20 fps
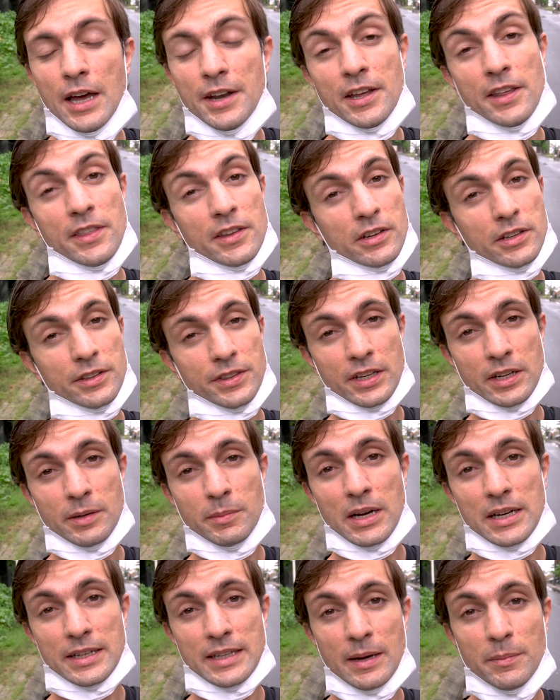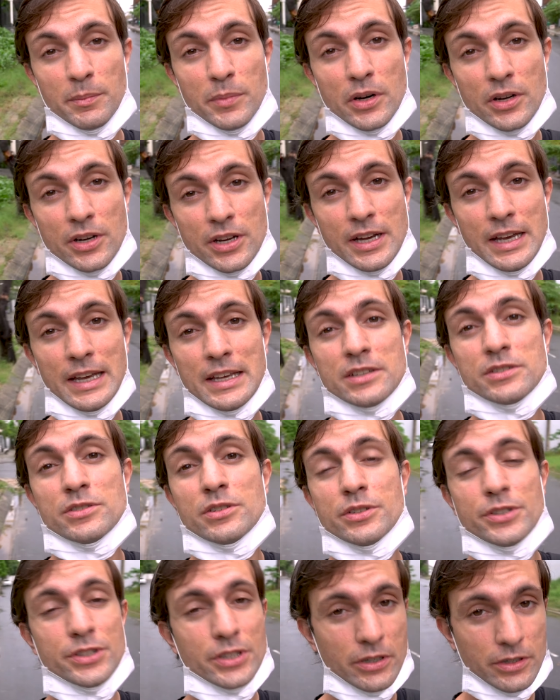Another good thing about Cambodia is
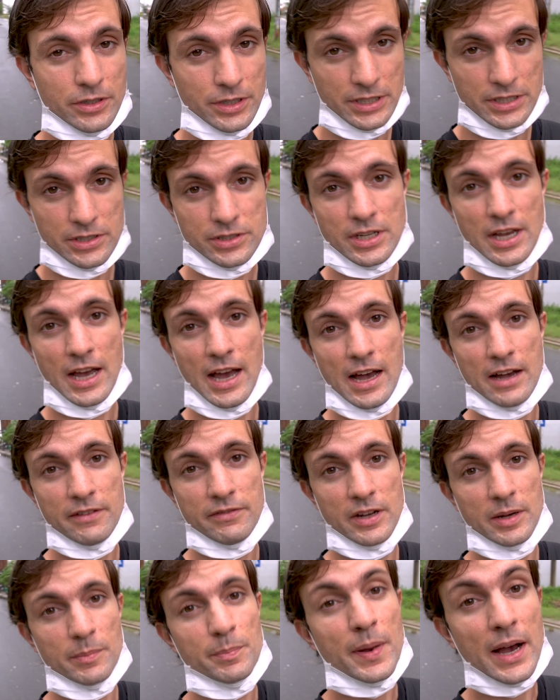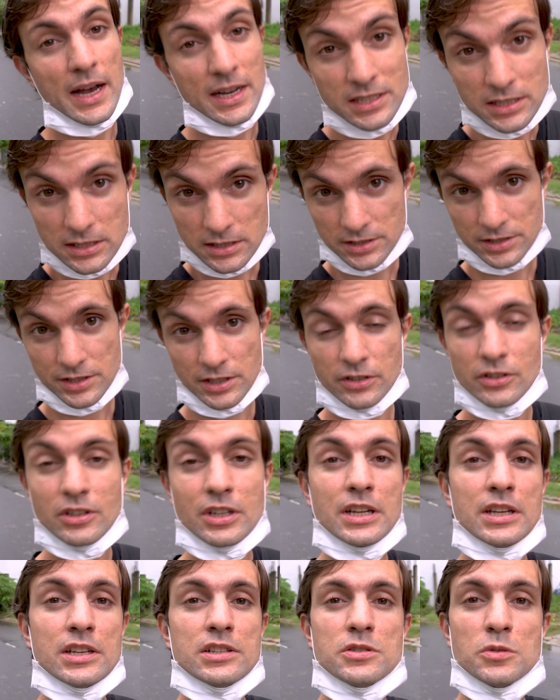you don't need to have a bachelor's
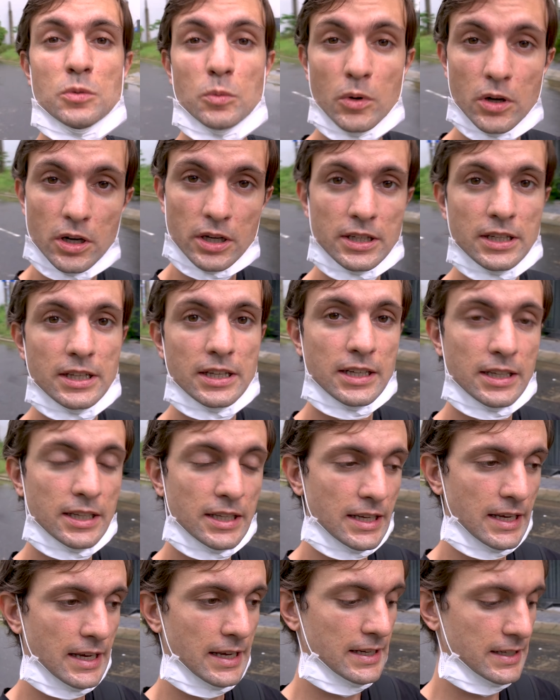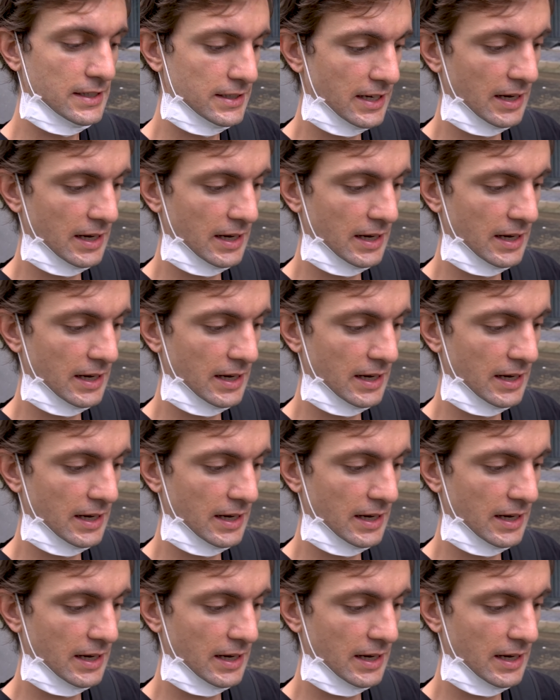degree to work legally in